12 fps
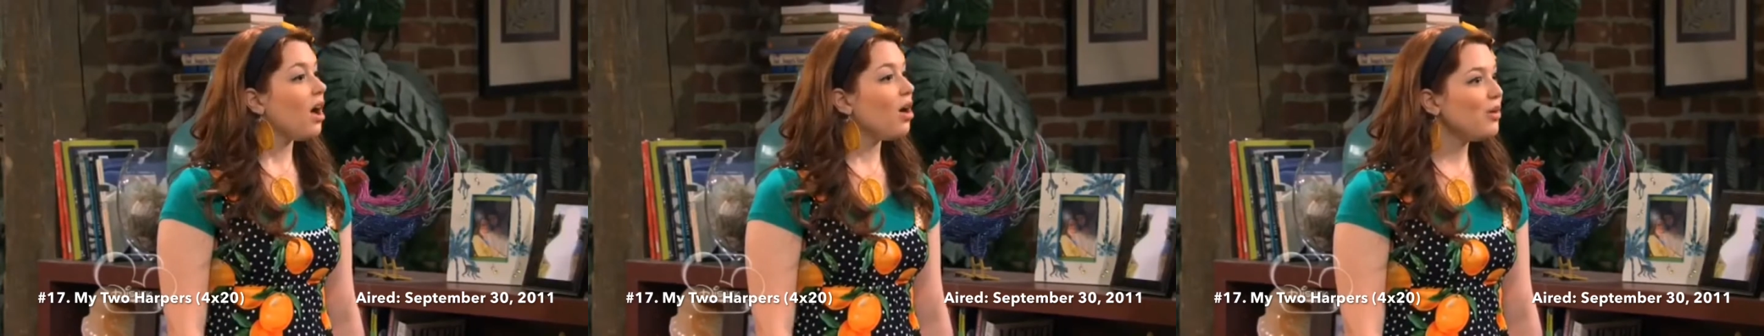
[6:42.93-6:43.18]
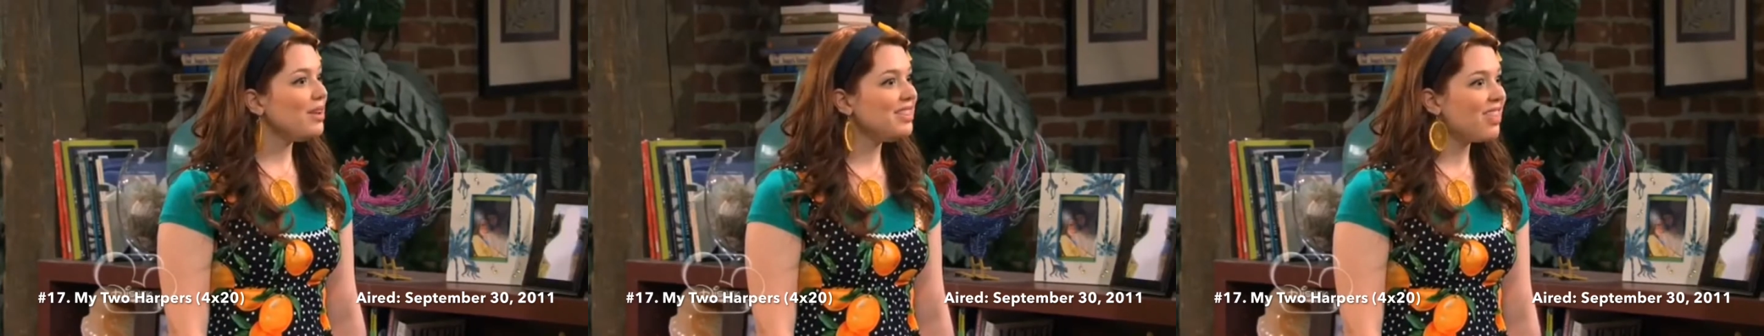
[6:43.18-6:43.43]

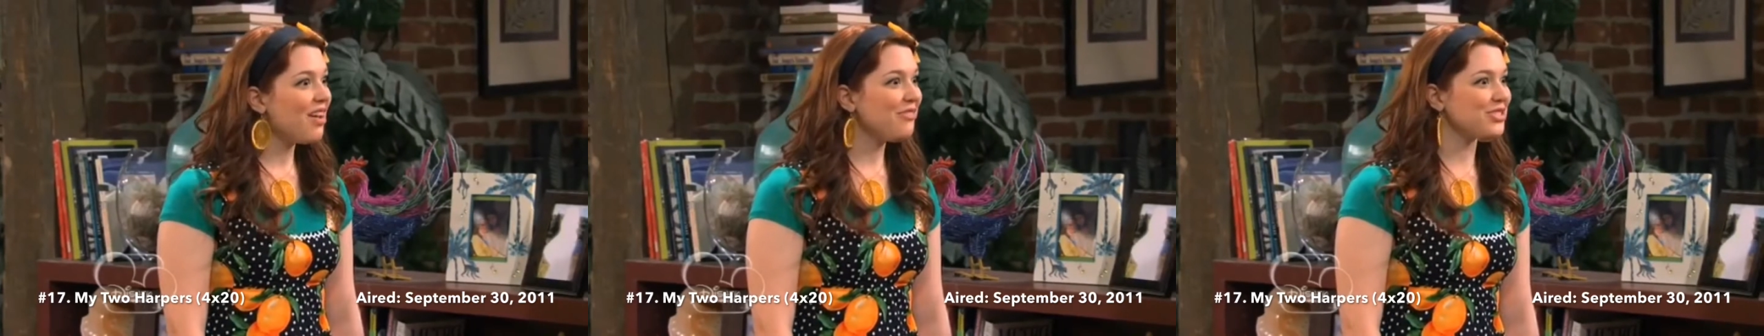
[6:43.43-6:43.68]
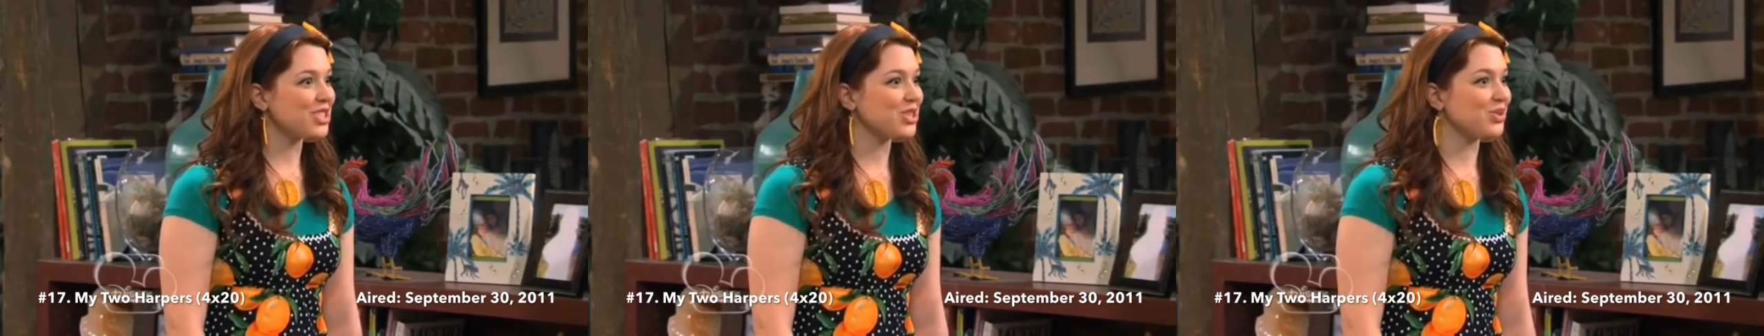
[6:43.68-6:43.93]
Oh, I'd
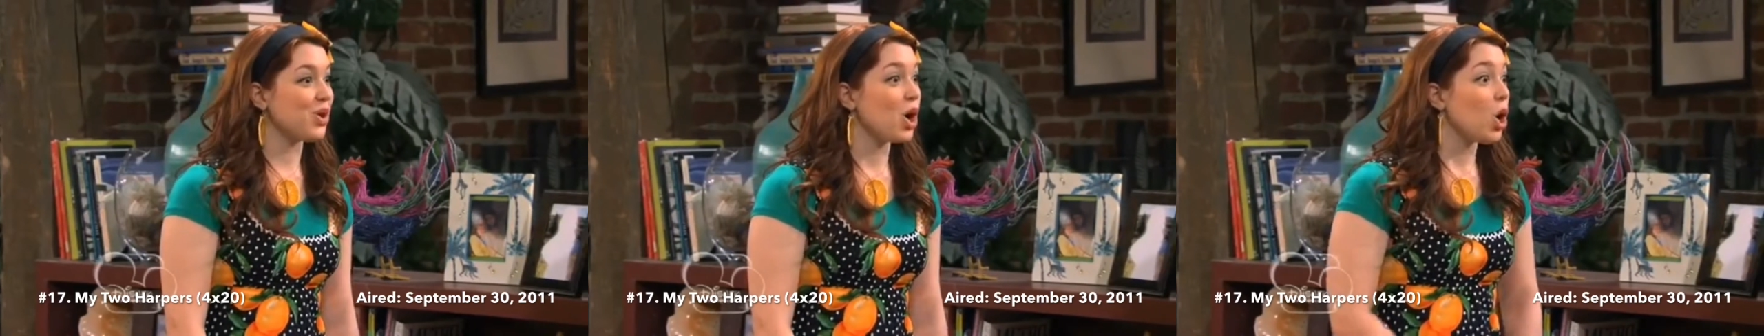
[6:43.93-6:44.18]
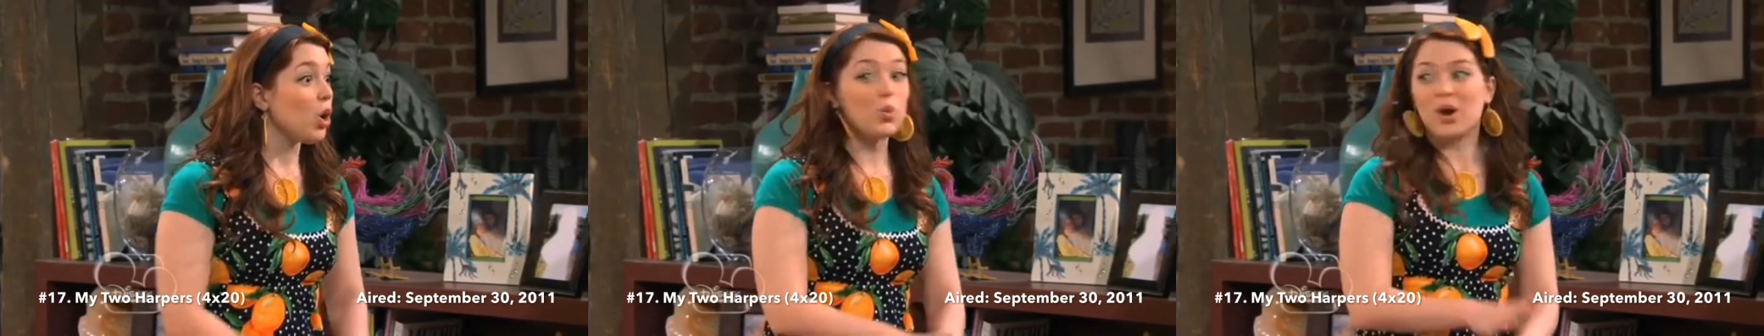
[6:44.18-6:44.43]
love to.
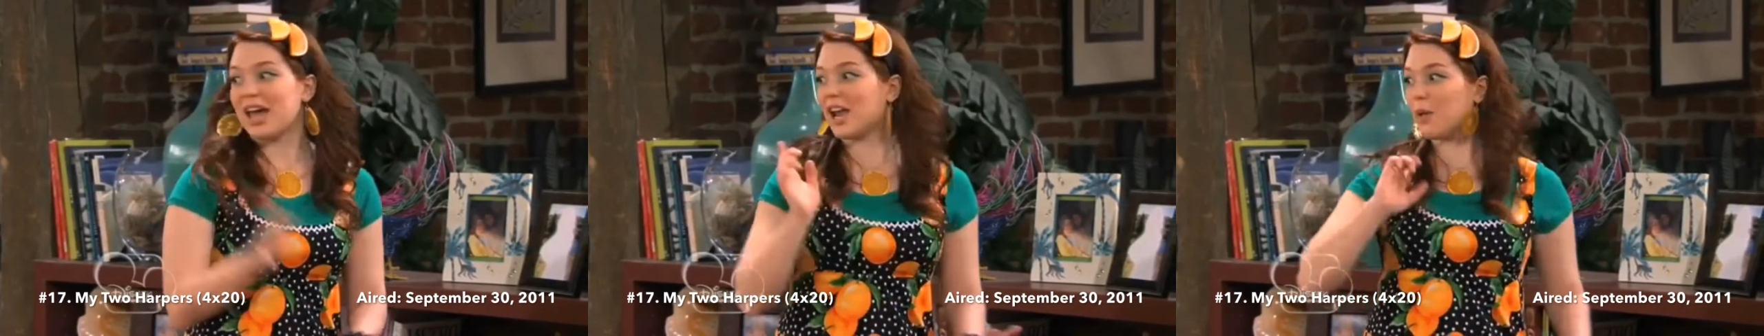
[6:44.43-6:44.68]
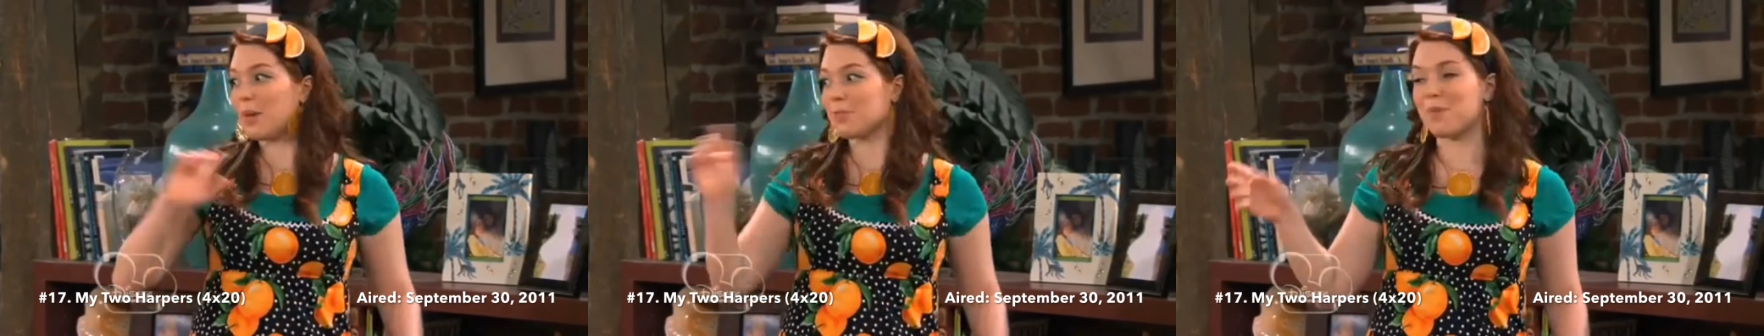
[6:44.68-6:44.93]
Oh,
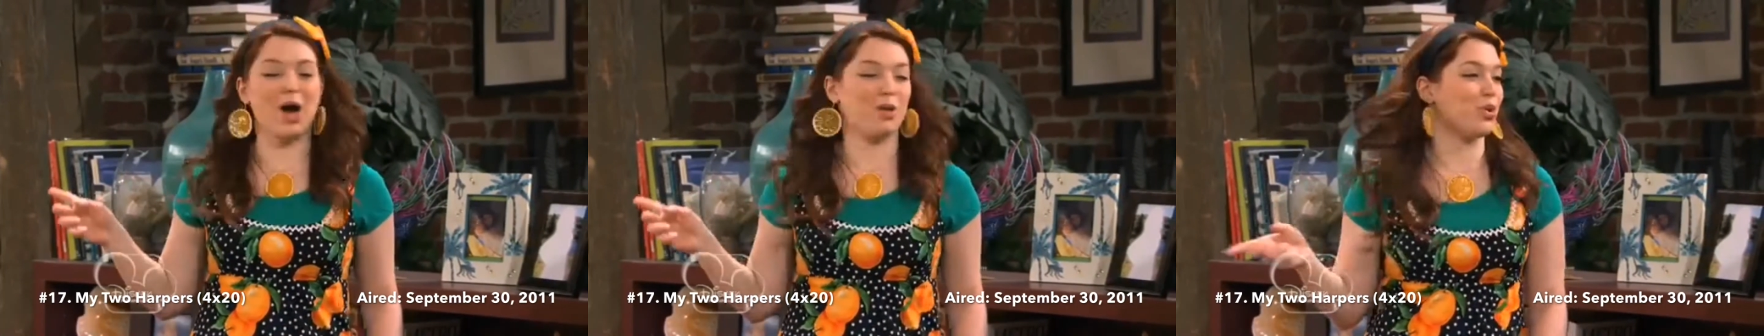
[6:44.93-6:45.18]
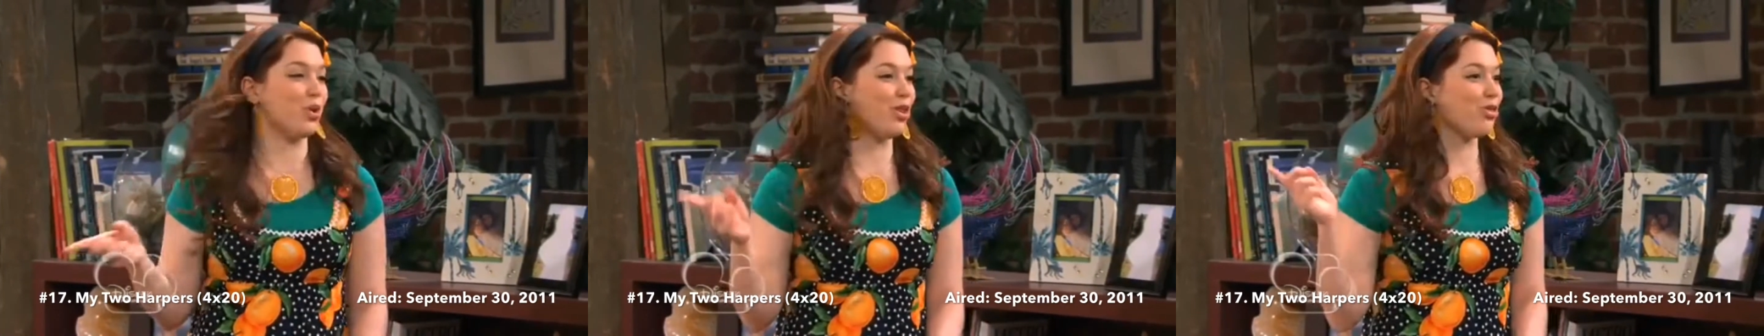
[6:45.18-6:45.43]
and I'll make
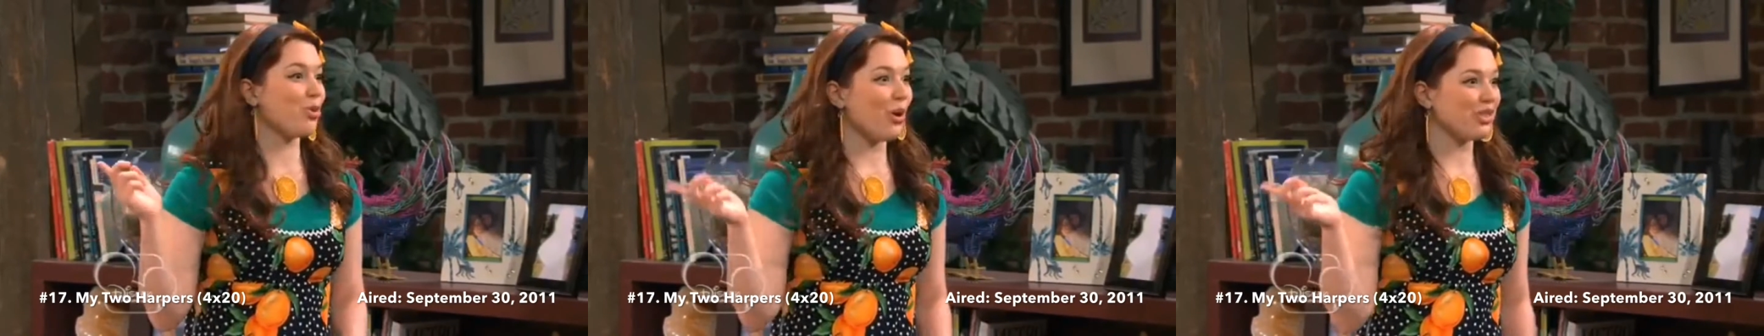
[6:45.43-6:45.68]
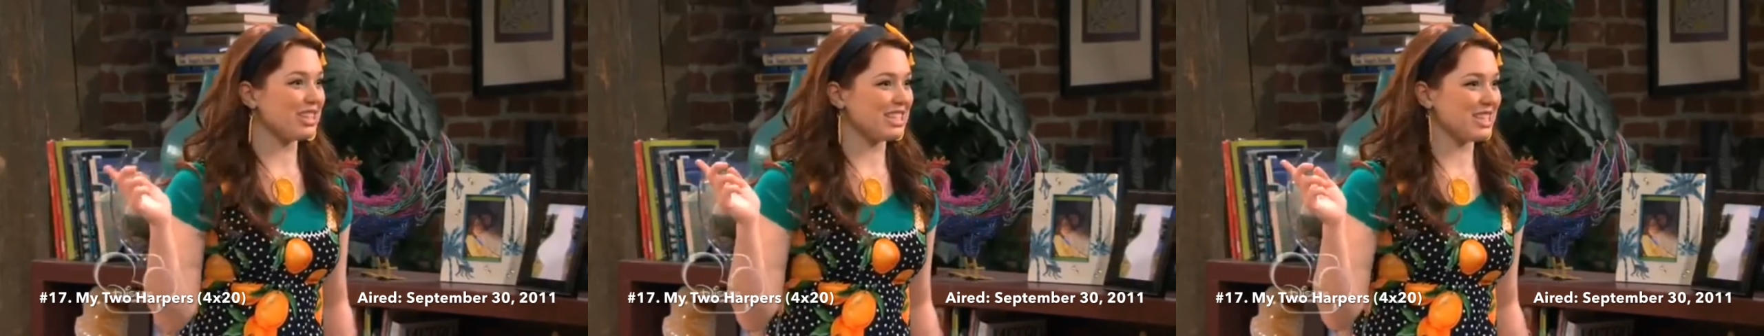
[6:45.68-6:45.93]
popcorn to
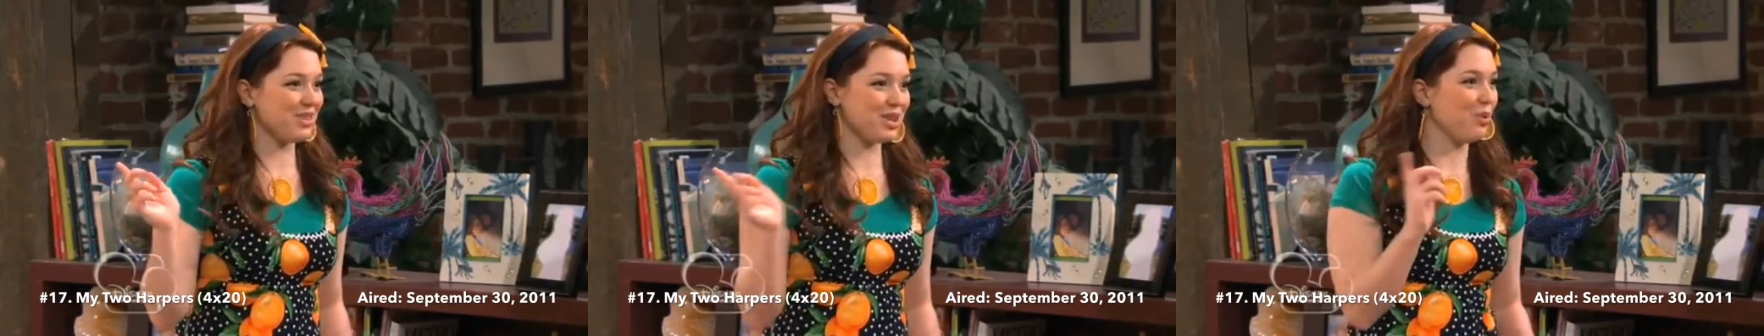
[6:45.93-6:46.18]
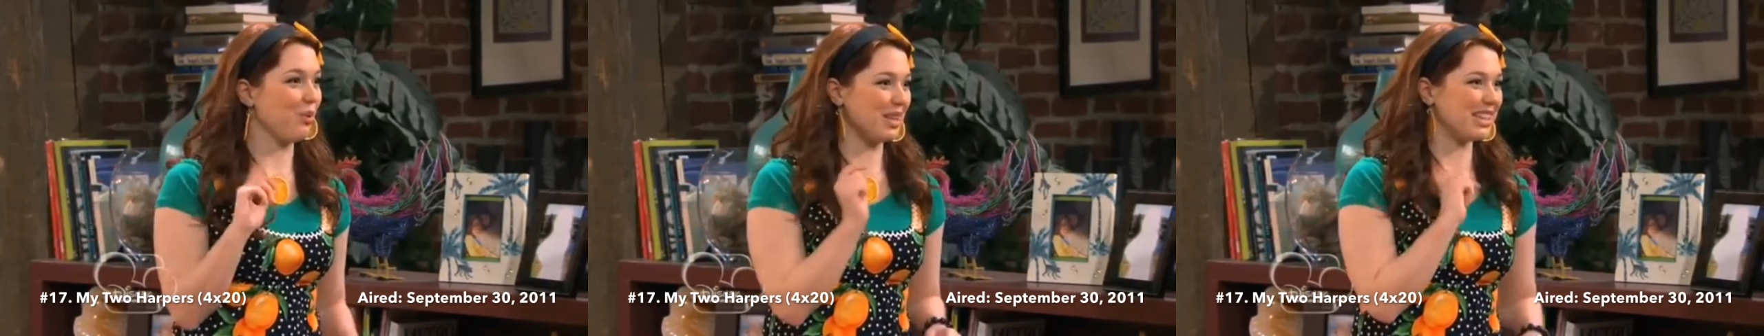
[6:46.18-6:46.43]
throw at the
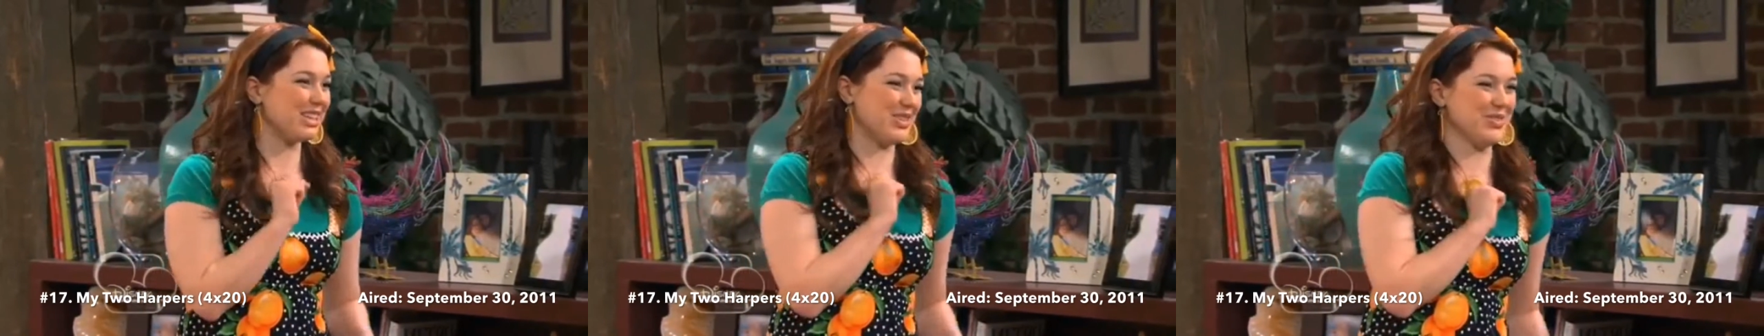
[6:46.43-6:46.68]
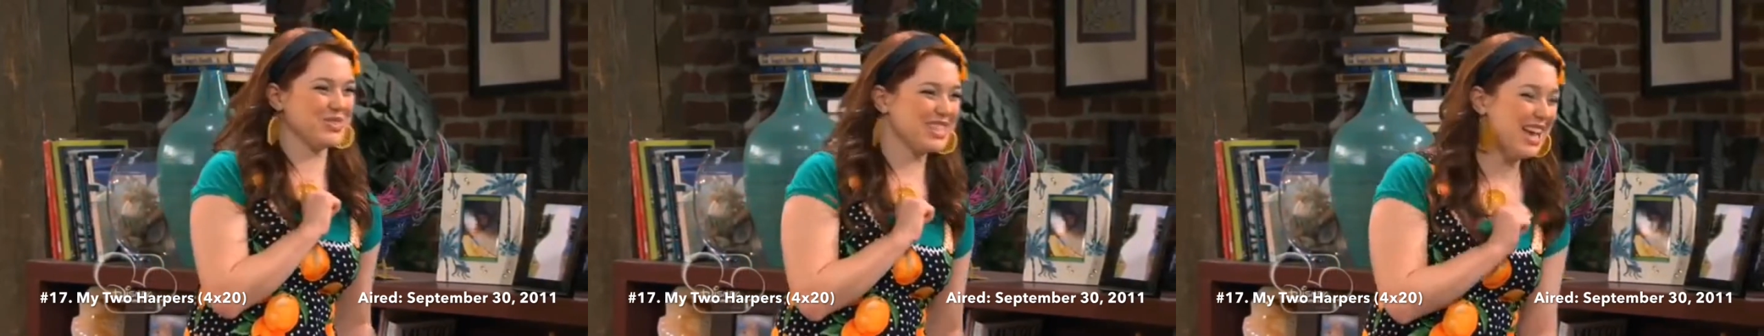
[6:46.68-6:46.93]
TV when we
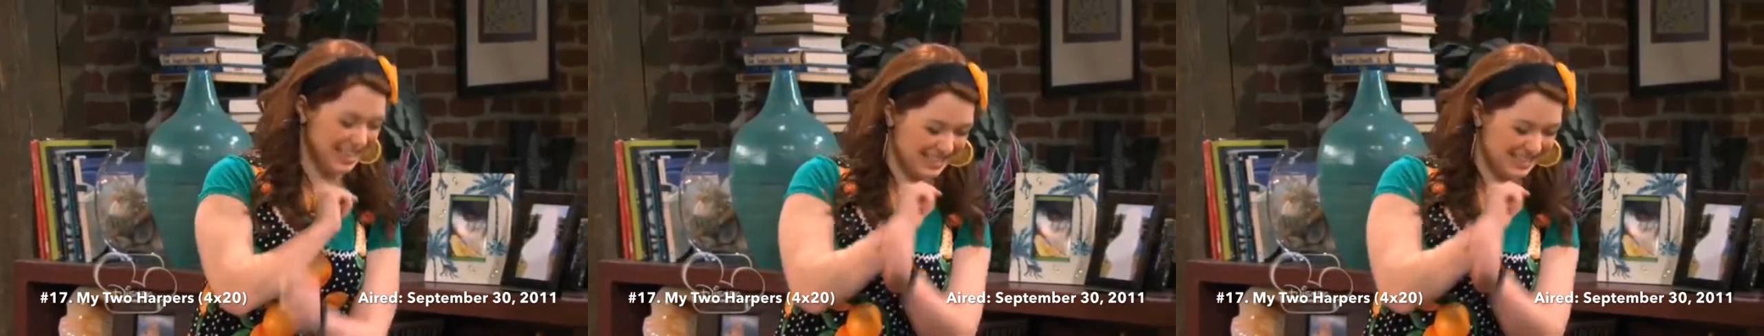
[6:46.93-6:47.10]
lose.